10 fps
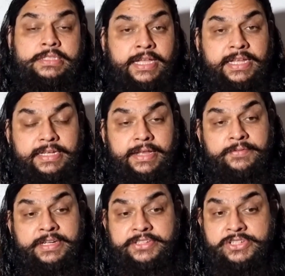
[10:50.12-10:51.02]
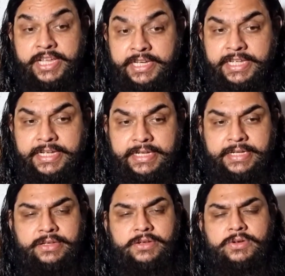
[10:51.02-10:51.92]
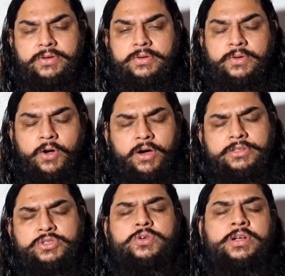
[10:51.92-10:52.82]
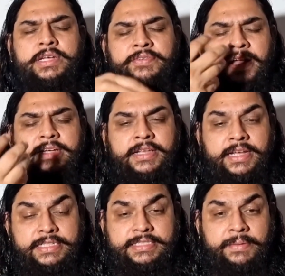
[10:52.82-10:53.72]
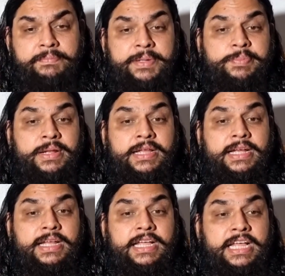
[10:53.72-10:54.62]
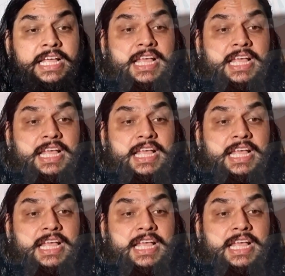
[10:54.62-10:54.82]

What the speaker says: Then with training or through divine grace, some people get